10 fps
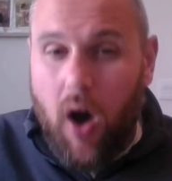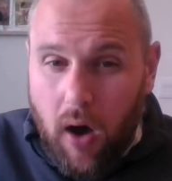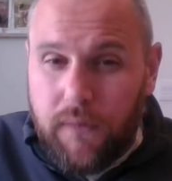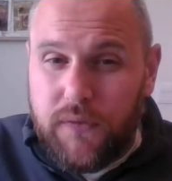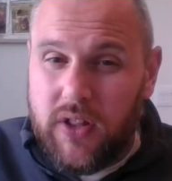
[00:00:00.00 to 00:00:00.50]

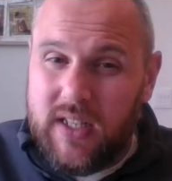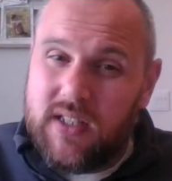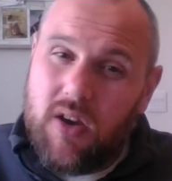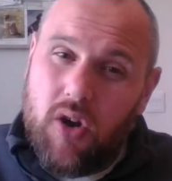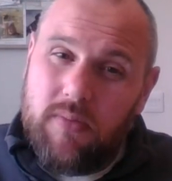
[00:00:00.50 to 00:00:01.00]
often these
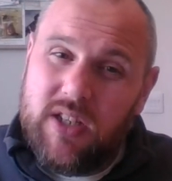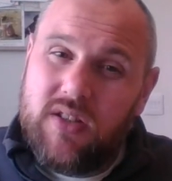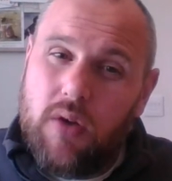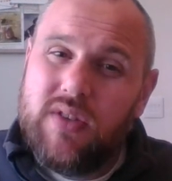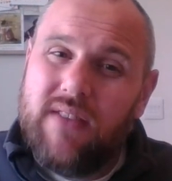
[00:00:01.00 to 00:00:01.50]
economies
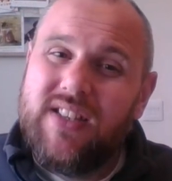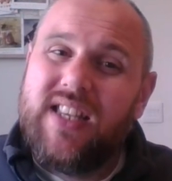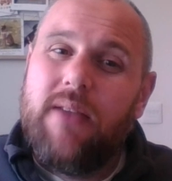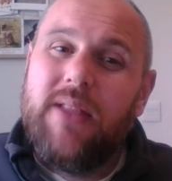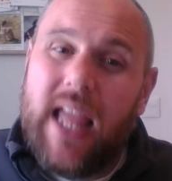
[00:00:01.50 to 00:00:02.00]
don't have the
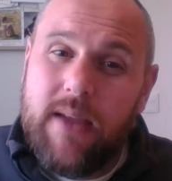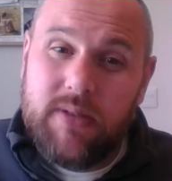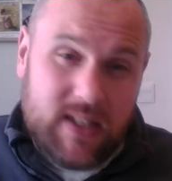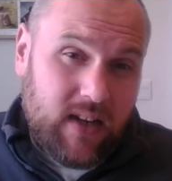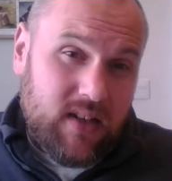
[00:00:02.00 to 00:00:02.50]
same labor
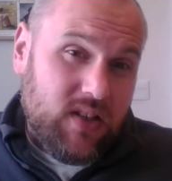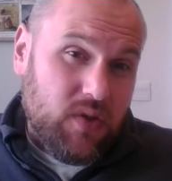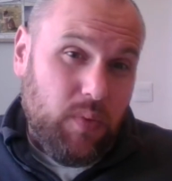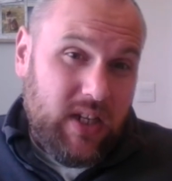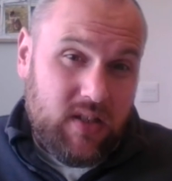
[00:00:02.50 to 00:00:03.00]
standards
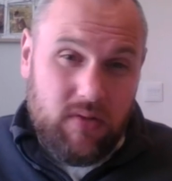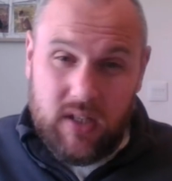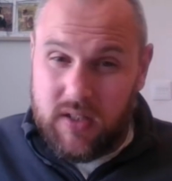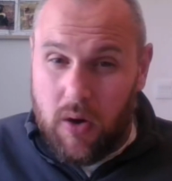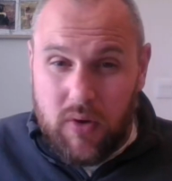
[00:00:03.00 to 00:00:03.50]
as we do.
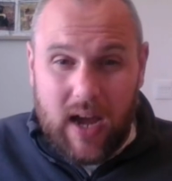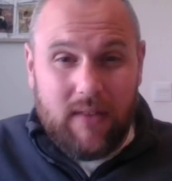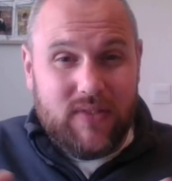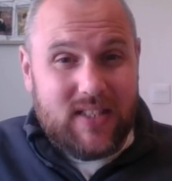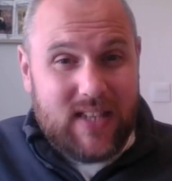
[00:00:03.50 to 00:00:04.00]
They don't
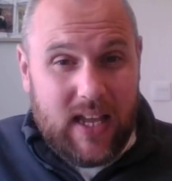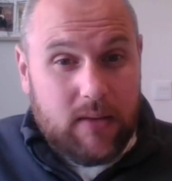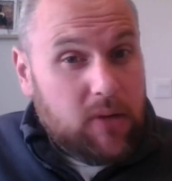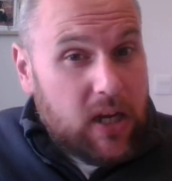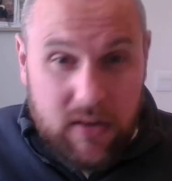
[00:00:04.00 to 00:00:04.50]
have the
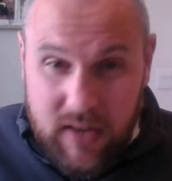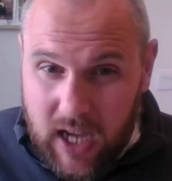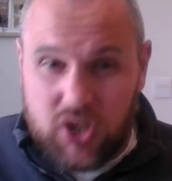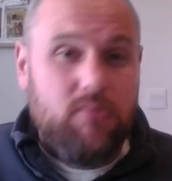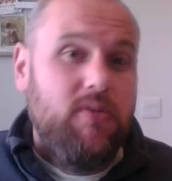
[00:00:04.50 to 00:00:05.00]
same
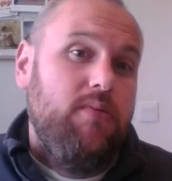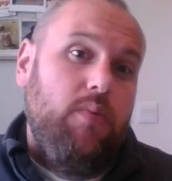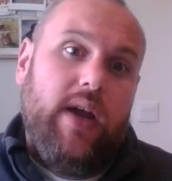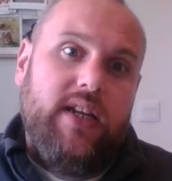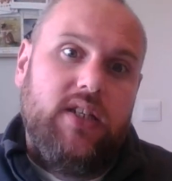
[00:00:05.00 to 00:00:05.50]
national
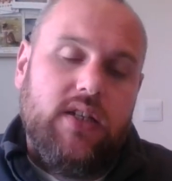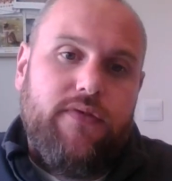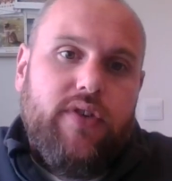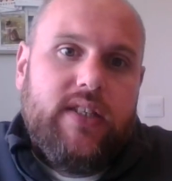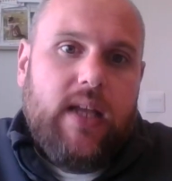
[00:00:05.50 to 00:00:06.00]
minimum wages,
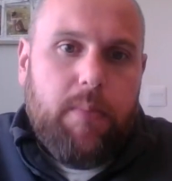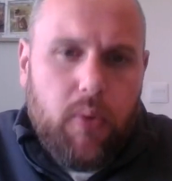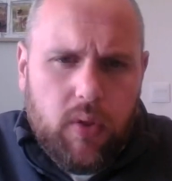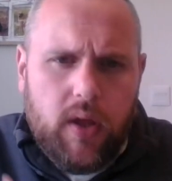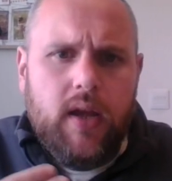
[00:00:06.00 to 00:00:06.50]
for
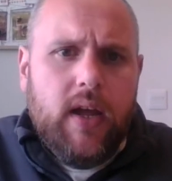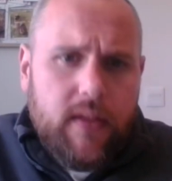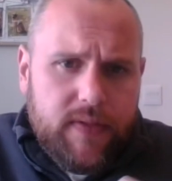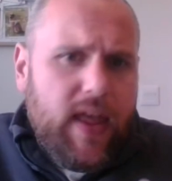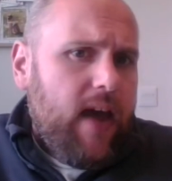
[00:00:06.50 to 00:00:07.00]
example, that
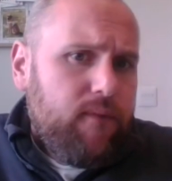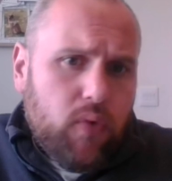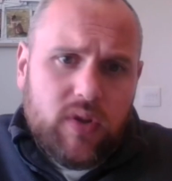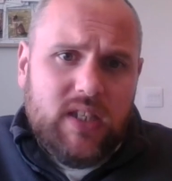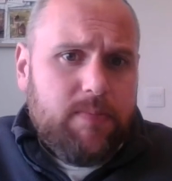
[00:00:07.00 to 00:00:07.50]

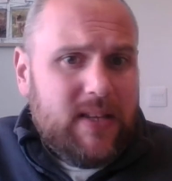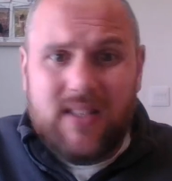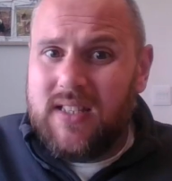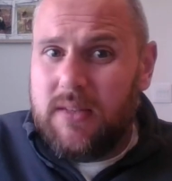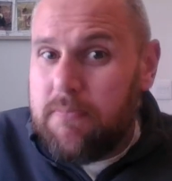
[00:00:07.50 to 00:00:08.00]
therefore these
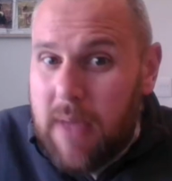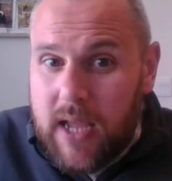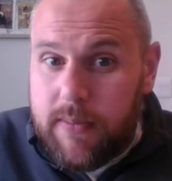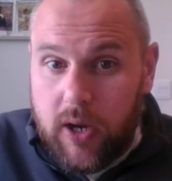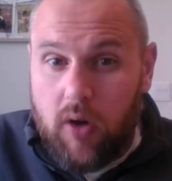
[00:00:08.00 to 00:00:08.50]
businesses
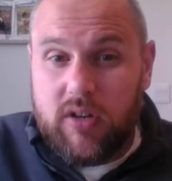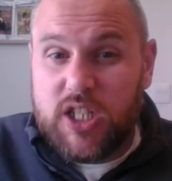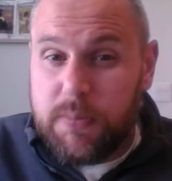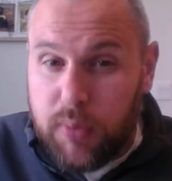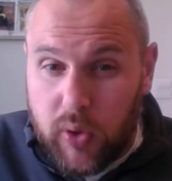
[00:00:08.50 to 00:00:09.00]
maybe are
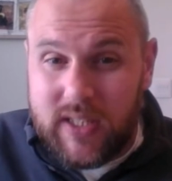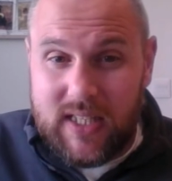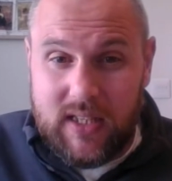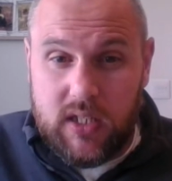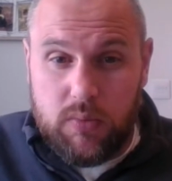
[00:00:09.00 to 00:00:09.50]

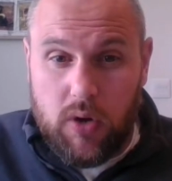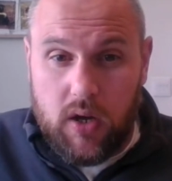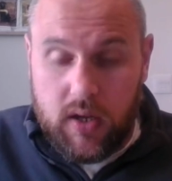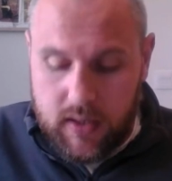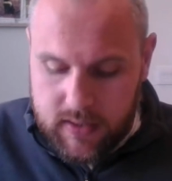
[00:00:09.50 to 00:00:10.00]
exploiting these
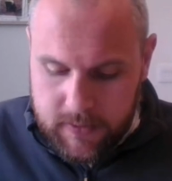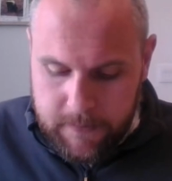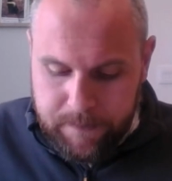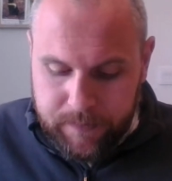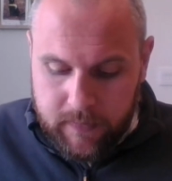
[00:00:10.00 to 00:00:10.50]
workers.
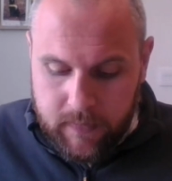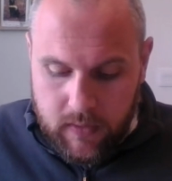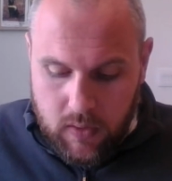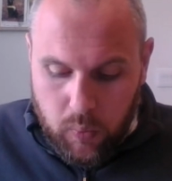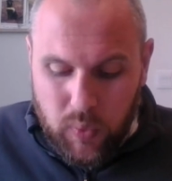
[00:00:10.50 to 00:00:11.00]

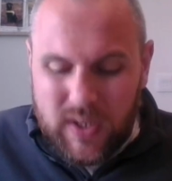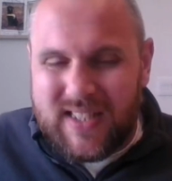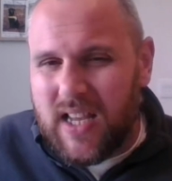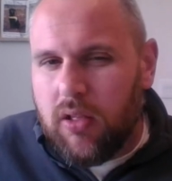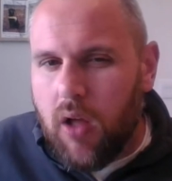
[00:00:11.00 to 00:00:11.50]
We
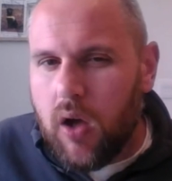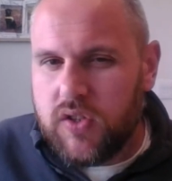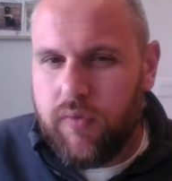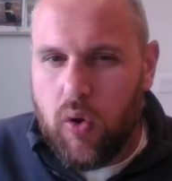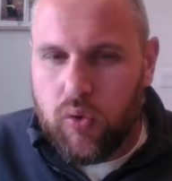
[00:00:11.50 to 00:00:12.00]
see a
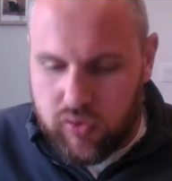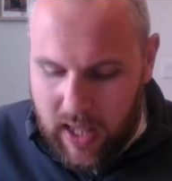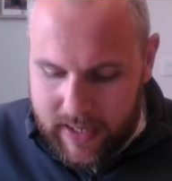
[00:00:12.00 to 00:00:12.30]
loss of cultural